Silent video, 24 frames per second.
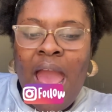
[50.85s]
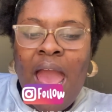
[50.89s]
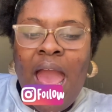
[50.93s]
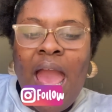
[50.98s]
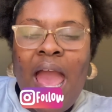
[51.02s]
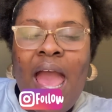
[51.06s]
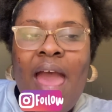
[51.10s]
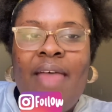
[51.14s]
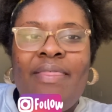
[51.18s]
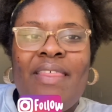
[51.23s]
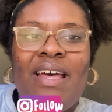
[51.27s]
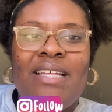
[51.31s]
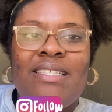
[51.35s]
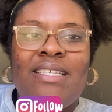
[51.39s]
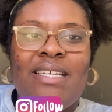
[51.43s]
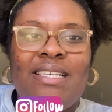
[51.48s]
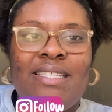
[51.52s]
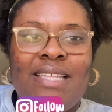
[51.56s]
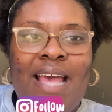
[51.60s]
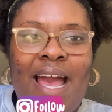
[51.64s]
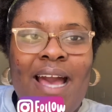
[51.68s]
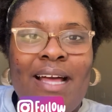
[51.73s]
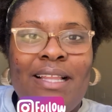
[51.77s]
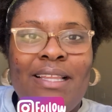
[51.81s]
And that's
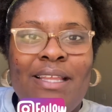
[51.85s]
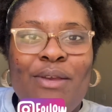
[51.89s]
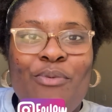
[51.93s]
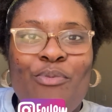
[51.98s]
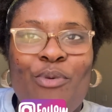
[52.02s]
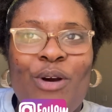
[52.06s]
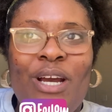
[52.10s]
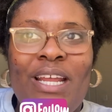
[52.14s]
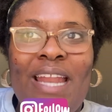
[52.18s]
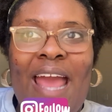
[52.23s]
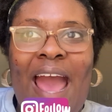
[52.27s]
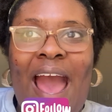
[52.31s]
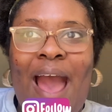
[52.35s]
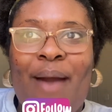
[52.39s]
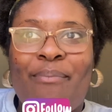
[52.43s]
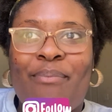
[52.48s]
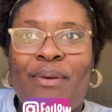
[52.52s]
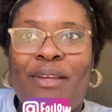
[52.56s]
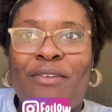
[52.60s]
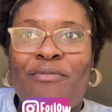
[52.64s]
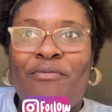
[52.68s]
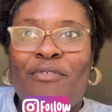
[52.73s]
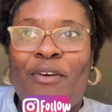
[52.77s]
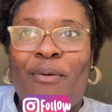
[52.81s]
exactly what
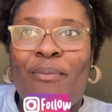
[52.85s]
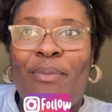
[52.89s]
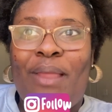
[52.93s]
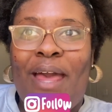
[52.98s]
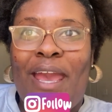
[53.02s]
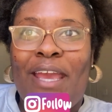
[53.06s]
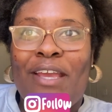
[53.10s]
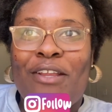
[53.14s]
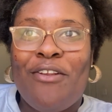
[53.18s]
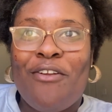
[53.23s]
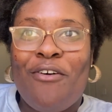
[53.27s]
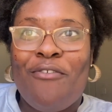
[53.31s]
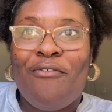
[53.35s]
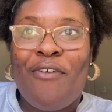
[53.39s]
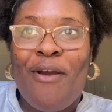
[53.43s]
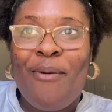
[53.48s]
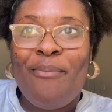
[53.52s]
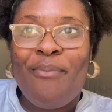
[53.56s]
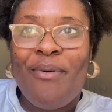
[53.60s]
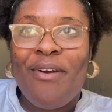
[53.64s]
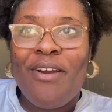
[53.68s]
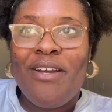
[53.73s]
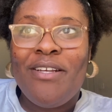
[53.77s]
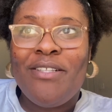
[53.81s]
happened from like
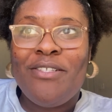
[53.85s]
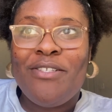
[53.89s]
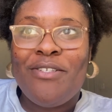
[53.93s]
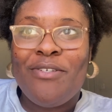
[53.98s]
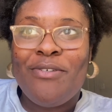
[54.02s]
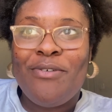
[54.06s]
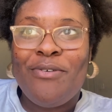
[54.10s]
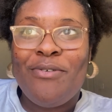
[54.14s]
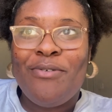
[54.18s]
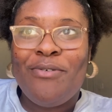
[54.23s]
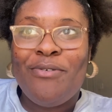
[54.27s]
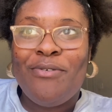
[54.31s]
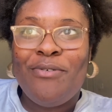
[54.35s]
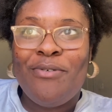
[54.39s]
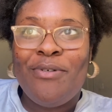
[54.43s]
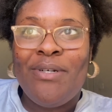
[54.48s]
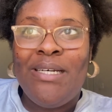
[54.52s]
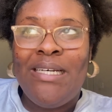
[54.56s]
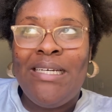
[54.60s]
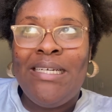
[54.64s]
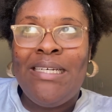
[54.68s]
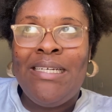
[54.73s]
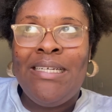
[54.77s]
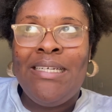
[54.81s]
November to
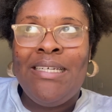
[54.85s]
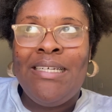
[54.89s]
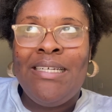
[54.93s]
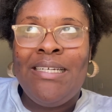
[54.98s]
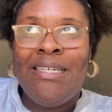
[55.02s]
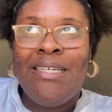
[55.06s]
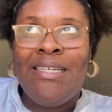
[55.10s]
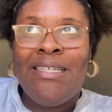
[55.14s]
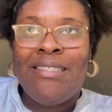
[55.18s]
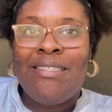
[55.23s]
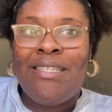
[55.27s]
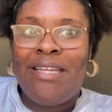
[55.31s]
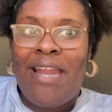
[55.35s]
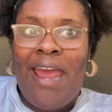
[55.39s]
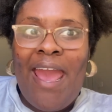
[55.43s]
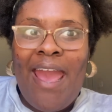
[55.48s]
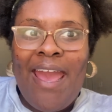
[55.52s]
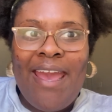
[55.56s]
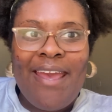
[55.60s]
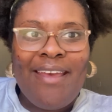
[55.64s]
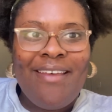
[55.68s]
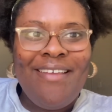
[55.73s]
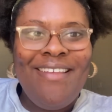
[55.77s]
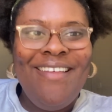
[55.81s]

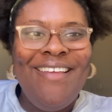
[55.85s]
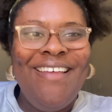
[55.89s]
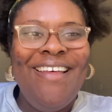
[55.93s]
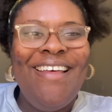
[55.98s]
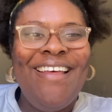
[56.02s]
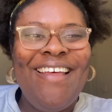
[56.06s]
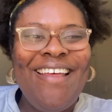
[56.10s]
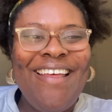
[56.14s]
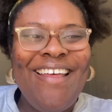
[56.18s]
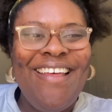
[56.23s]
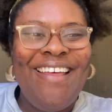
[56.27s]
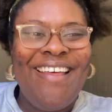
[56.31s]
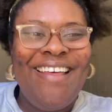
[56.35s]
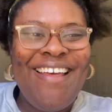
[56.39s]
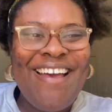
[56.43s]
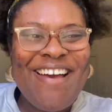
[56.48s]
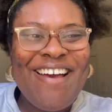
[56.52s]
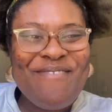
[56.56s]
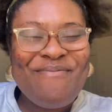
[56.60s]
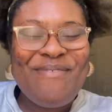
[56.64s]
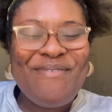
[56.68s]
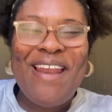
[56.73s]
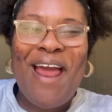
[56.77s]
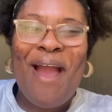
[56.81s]
today.
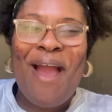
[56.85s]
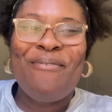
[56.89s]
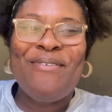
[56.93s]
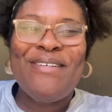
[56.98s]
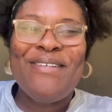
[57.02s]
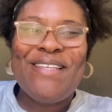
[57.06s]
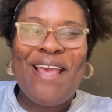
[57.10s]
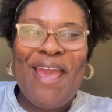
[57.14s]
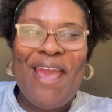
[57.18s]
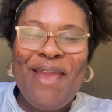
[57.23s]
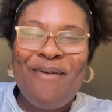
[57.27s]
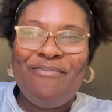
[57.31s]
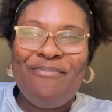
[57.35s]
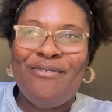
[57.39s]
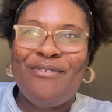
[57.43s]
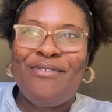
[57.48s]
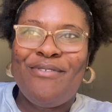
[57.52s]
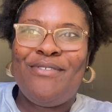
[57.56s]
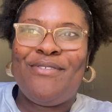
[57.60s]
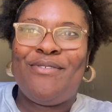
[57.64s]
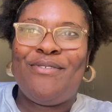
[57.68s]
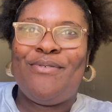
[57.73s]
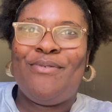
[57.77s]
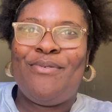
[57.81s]
But I was able
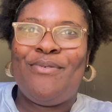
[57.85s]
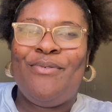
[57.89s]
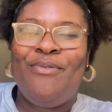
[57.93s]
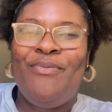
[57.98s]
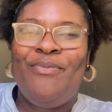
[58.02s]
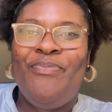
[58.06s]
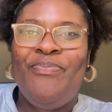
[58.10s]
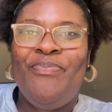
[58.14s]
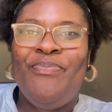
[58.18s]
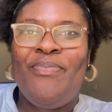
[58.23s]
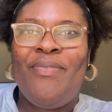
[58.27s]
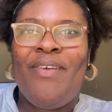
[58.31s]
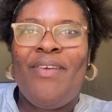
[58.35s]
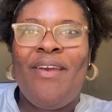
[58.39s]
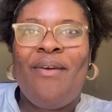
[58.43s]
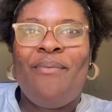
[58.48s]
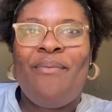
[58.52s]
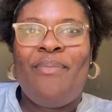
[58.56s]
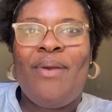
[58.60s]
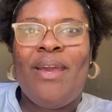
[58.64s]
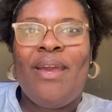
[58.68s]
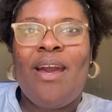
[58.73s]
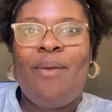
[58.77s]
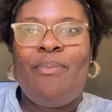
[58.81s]
to
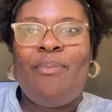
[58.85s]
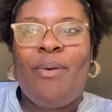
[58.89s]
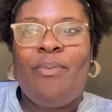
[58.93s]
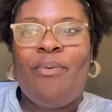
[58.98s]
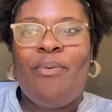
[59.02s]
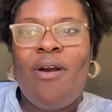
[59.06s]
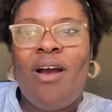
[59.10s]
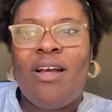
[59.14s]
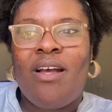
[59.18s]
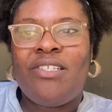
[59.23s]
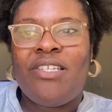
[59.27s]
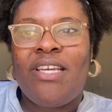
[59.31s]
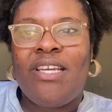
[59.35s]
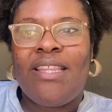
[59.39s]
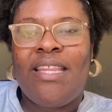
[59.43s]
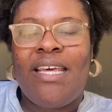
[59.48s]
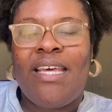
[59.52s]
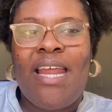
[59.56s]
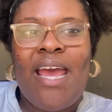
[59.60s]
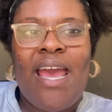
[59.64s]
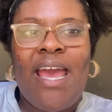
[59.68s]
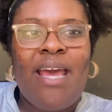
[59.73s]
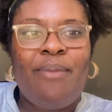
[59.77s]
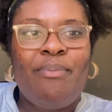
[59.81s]
pick up a project that
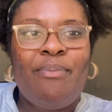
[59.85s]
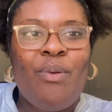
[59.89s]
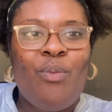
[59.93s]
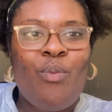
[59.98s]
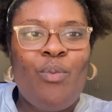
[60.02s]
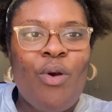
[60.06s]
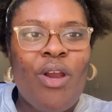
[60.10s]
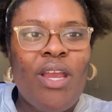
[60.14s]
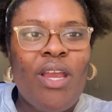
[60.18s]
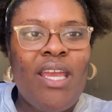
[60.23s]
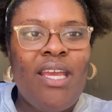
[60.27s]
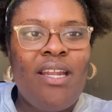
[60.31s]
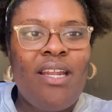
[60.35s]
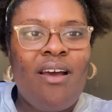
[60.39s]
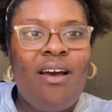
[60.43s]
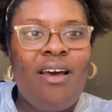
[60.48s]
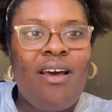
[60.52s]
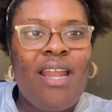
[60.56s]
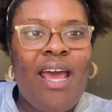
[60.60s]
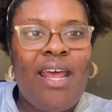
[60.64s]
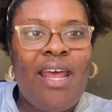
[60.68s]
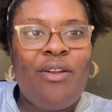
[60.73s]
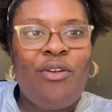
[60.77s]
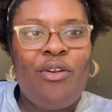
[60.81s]
I had been working on.
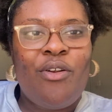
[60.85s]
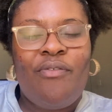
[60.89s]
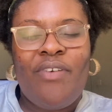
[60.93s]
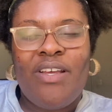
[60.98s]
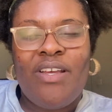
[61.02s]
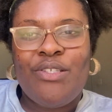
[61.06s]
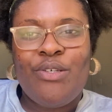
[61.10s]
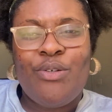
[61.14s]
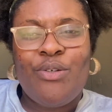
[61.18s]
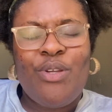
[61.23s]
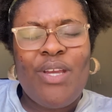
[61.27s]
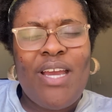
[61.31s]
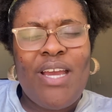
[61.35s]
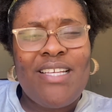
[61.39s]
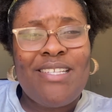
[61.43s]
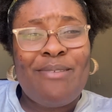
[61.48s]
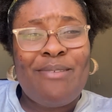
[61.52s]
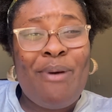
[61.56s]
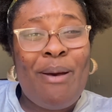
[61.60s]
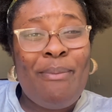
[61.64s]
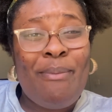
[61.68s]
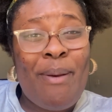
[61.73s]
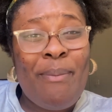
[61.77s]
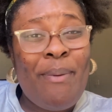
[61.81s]
I don't know if I told you guys
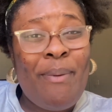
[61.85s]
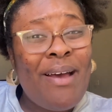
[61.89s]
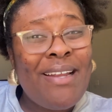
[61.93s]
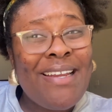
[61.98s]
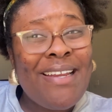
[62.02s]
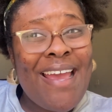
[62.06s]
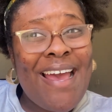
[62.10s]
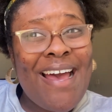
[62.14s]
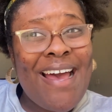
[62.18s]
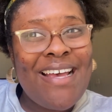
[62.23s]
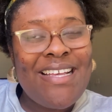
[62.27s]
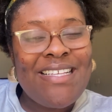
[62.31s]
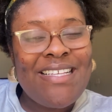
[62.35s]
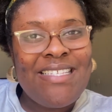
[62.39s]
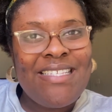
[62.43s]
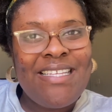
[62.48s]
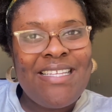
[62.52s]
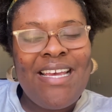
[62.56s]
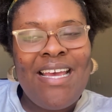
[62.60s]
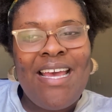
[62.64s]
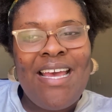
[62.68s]
about my podcast.